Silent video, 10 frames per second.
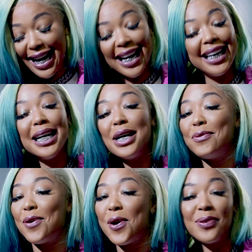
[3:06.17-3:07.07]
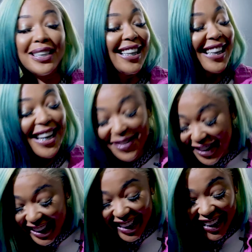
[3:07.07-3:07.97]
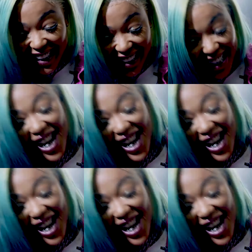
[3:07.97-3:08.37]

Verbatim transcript: Ain't nothing wrong with the left cheek